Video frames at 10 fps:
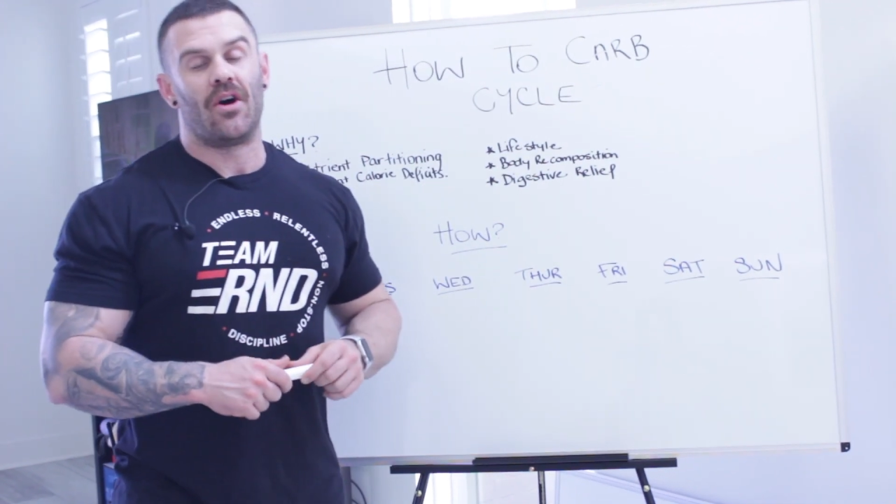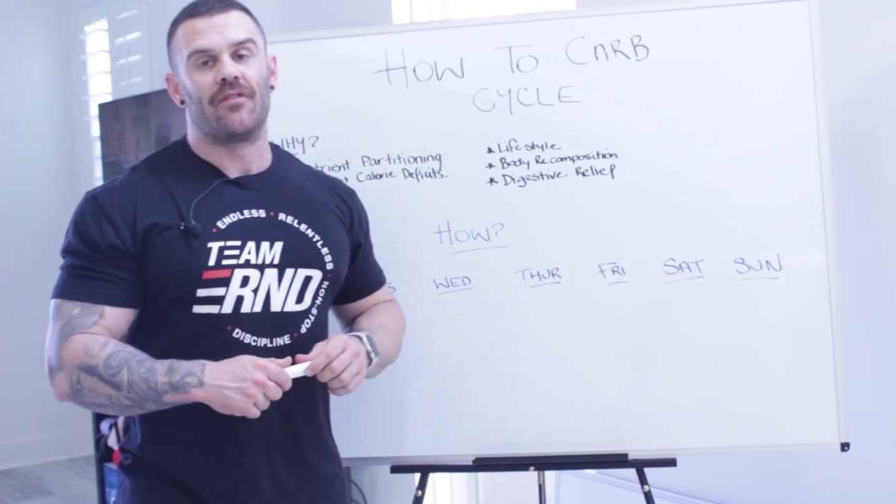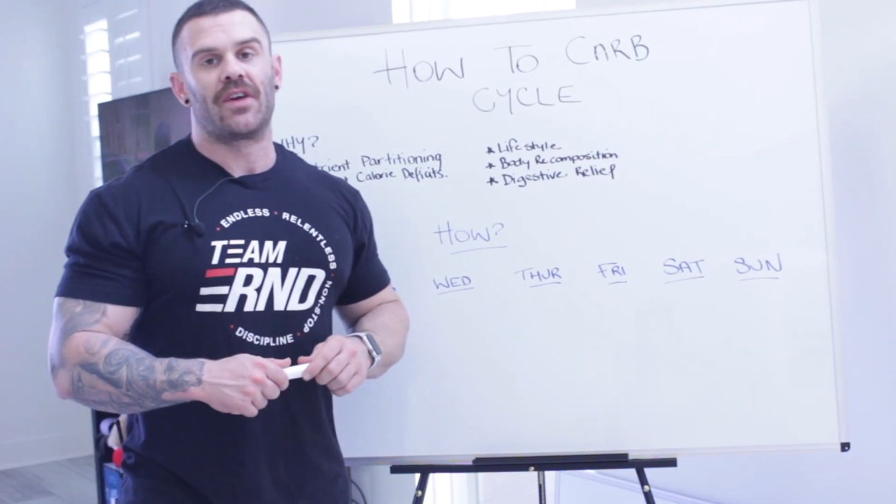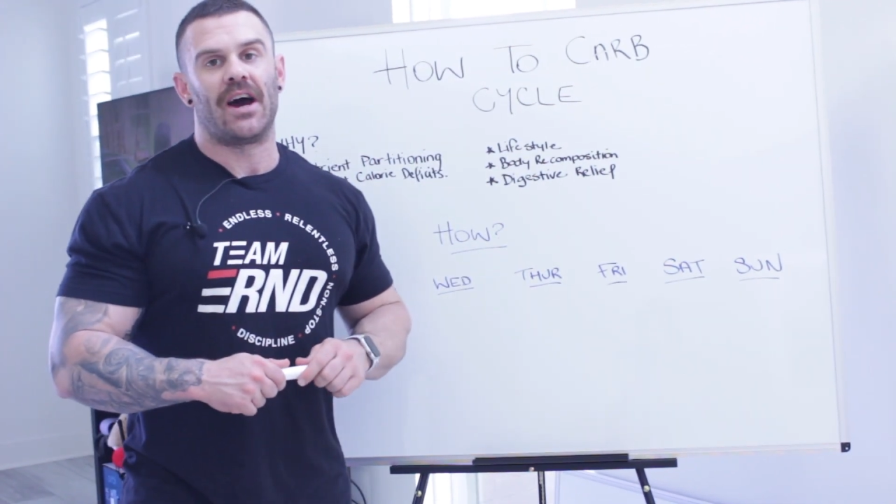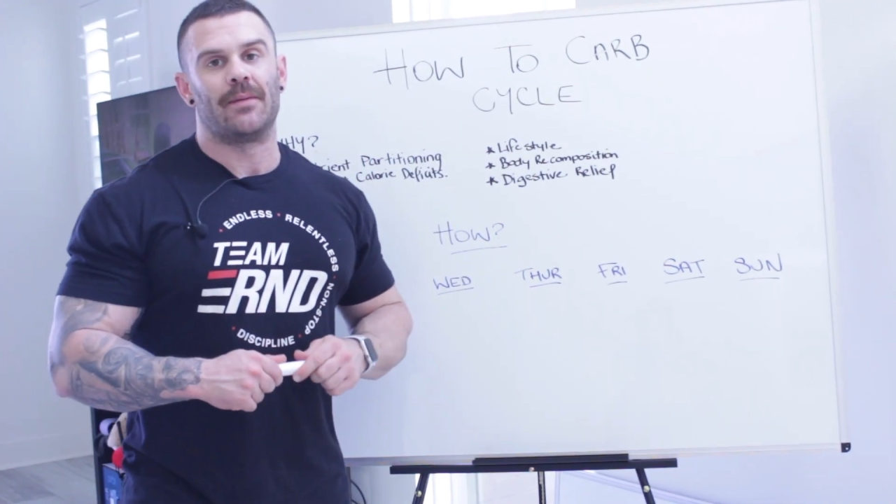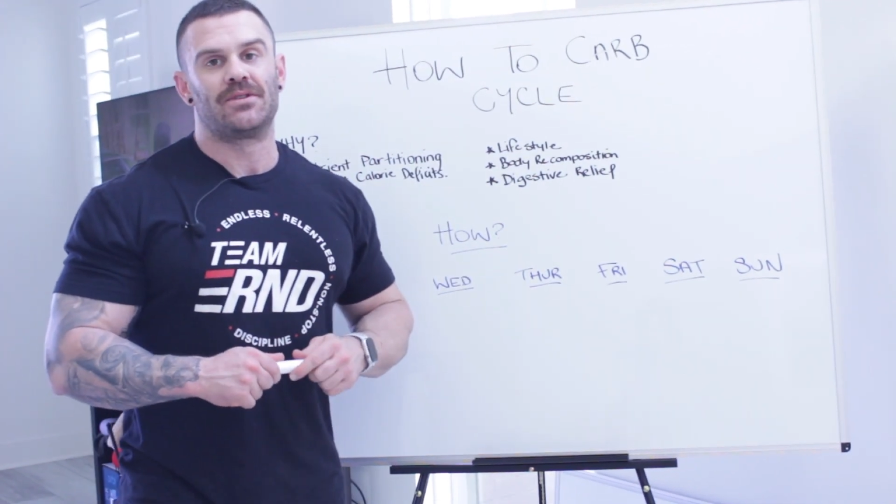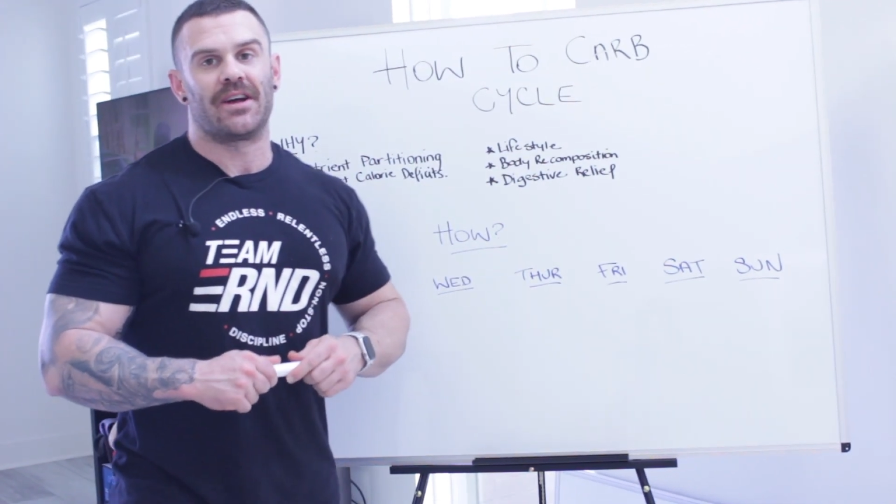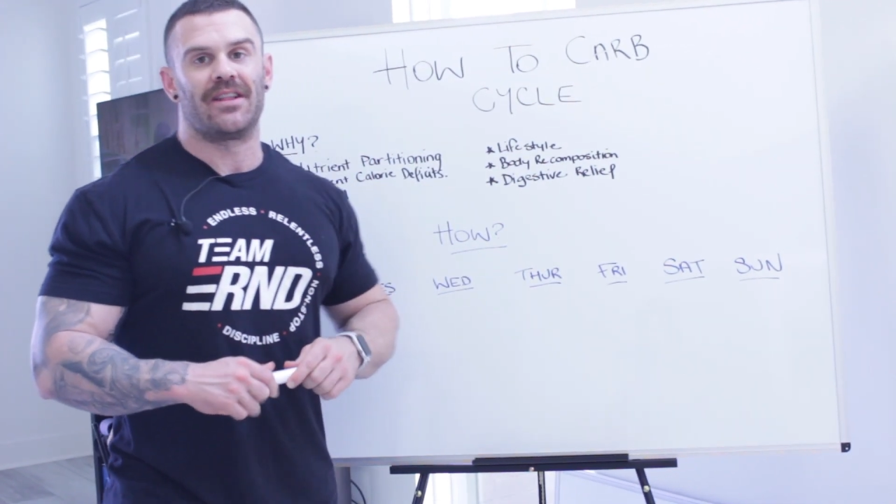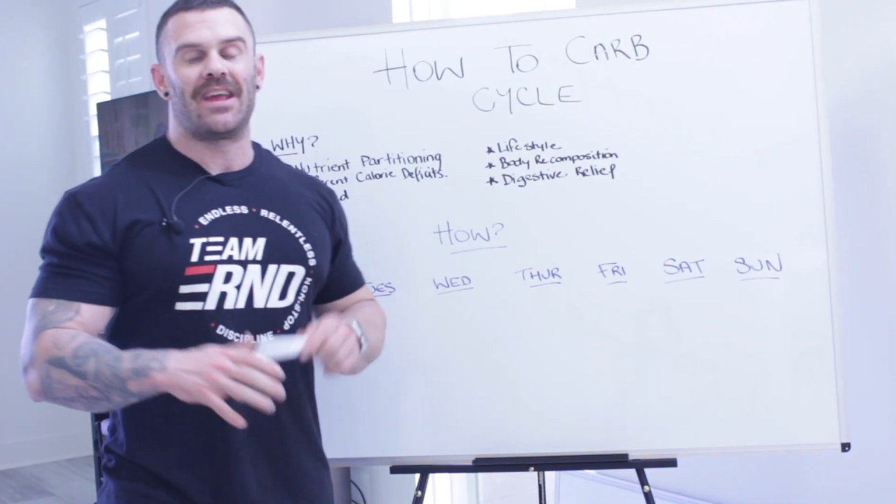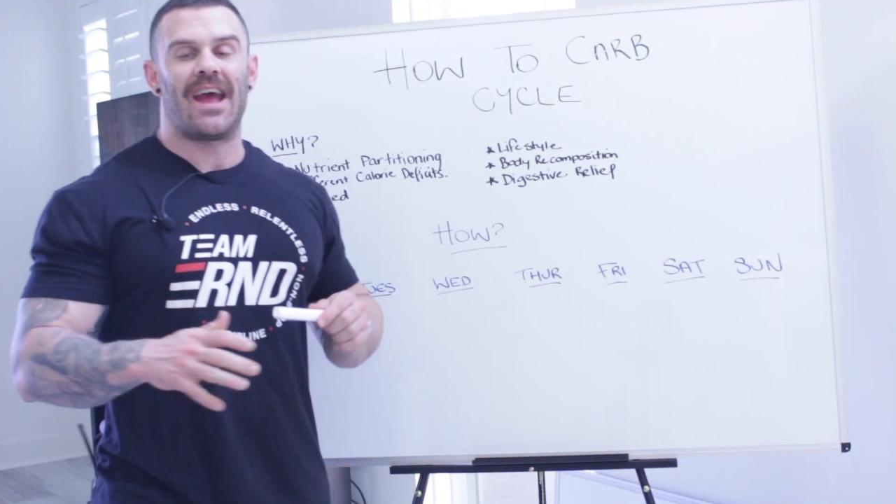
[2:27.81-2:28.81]
of carb
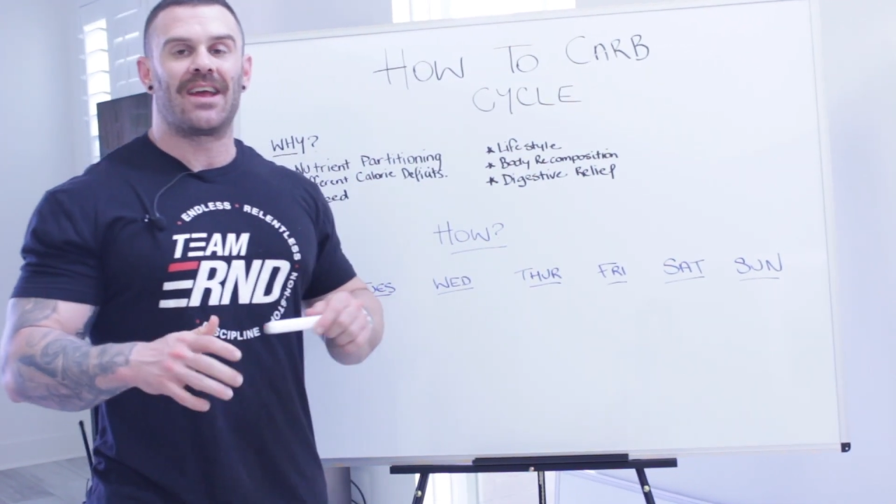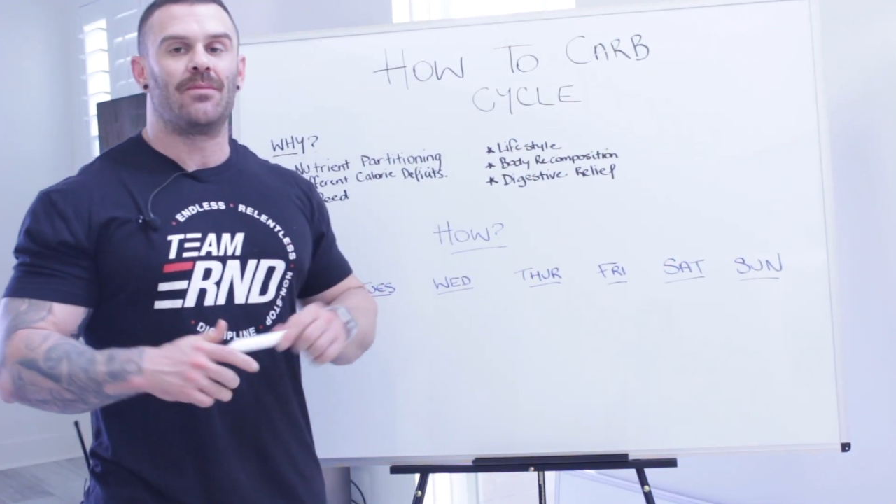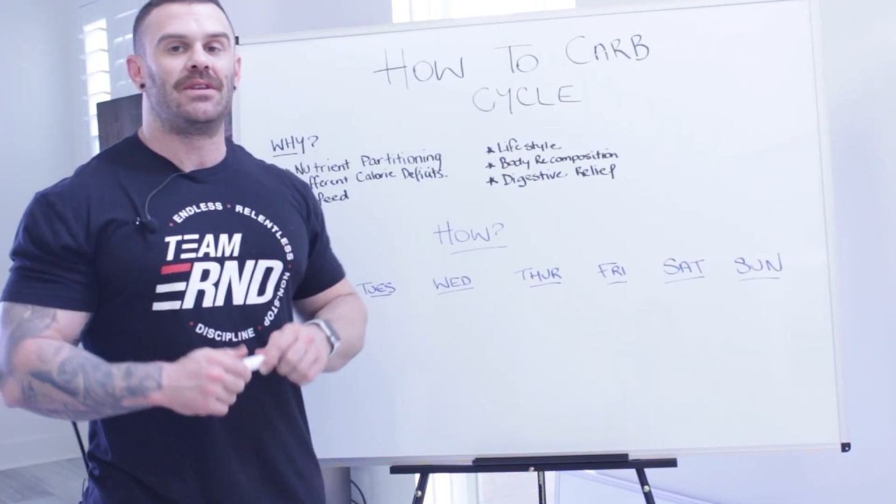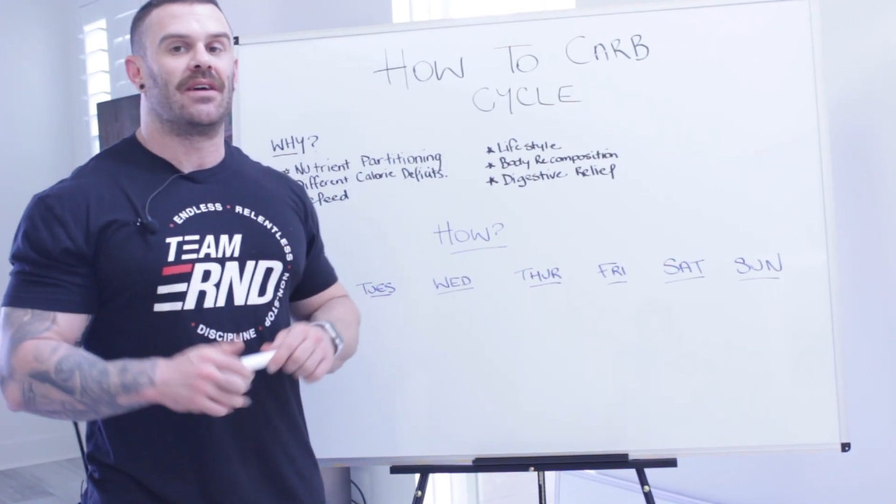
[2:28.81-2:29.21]
cycling and can be